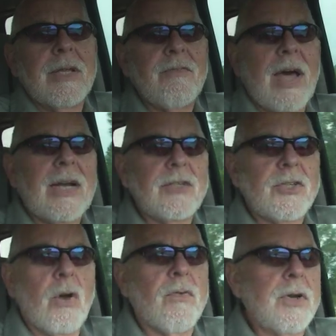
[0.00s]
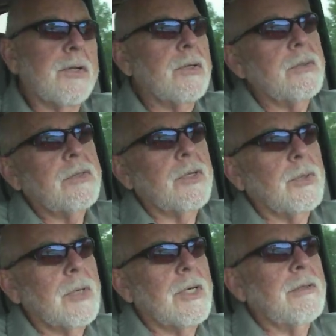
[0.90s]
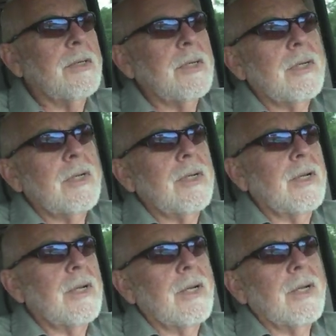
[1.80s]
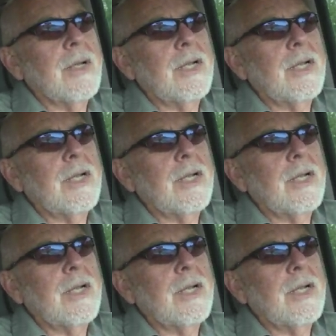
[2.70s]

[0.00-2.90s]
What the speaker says: invite us over to